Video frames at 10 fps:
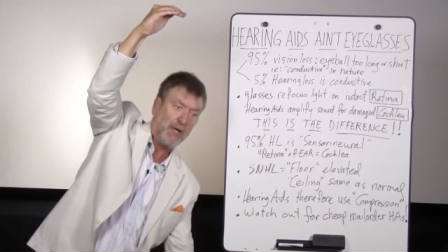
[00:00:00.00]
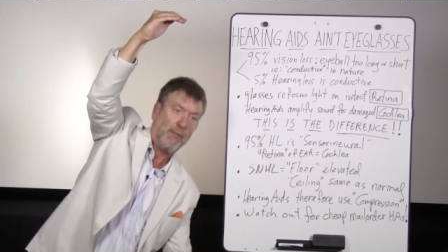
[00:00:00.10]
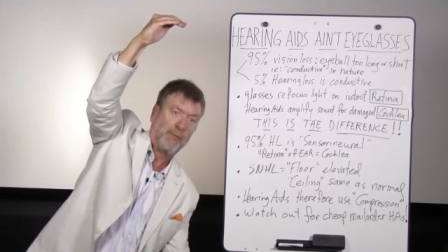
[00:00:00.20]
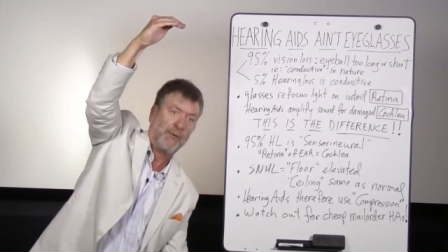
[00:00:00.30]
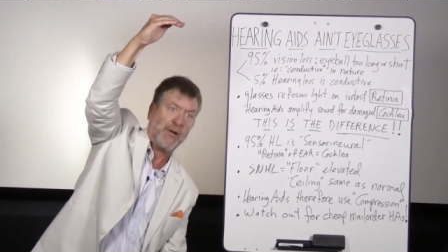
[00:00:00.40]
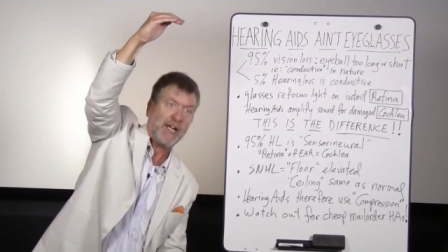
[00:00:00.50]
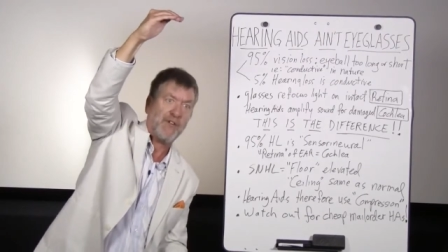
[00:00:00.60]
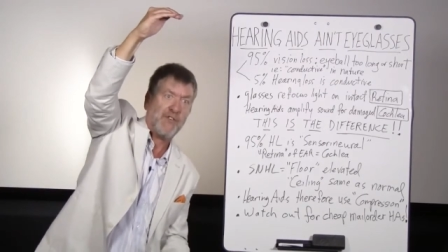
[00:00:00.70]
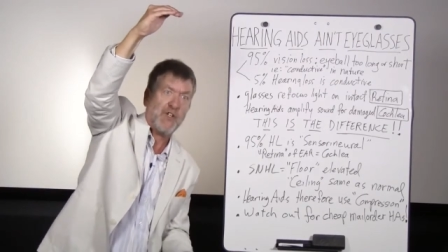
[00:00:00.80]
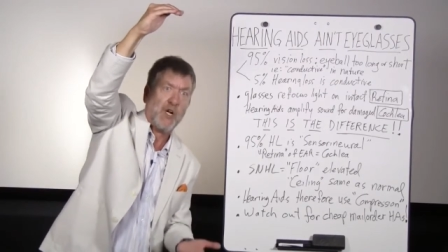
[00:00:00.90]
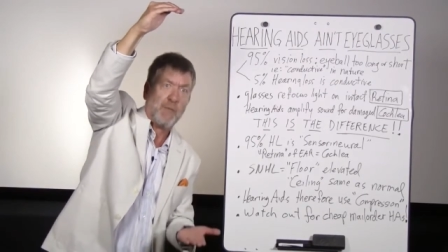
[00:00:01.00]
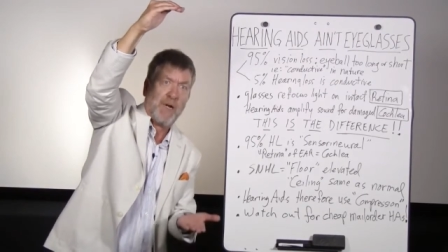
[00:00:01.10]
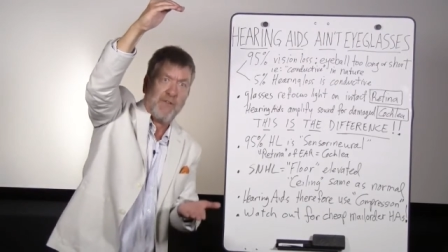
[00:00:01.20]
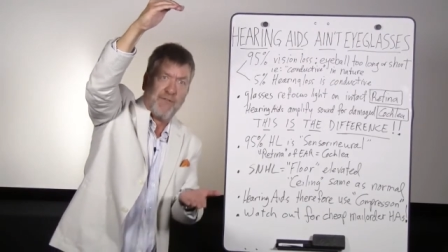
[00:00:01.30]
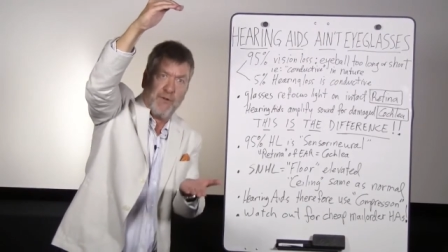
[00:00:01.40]
I'm raising up
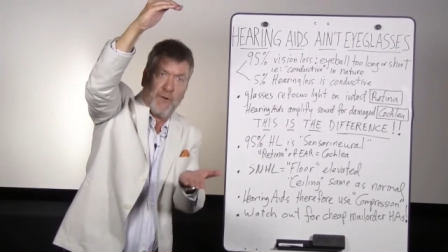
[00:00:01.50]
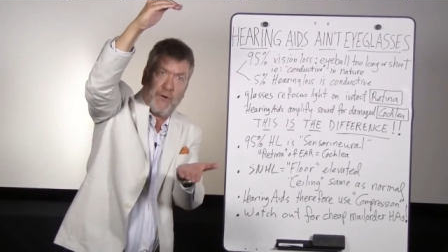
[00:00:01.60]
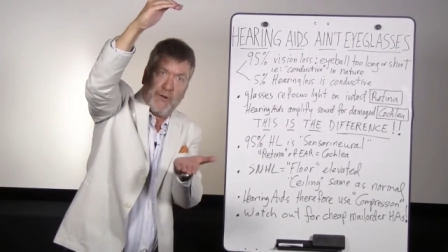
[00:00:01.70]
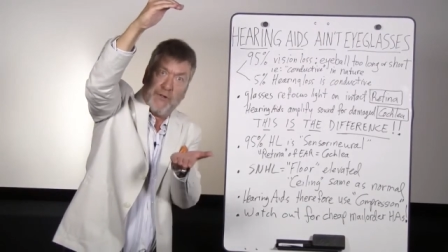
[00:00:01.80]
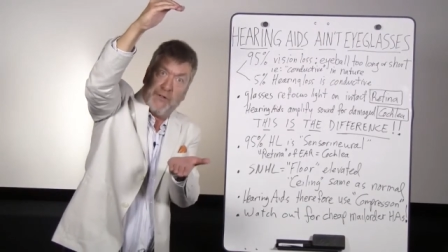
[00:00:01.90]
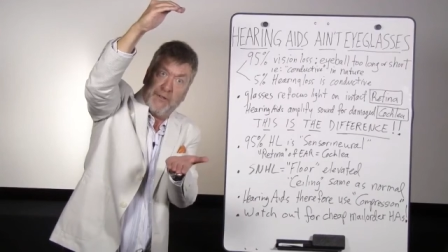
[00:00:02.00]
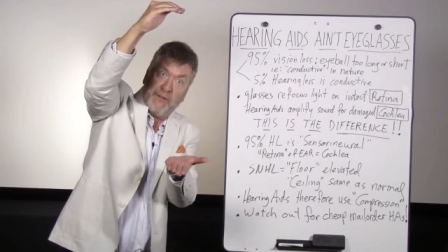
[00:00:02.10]
my floor.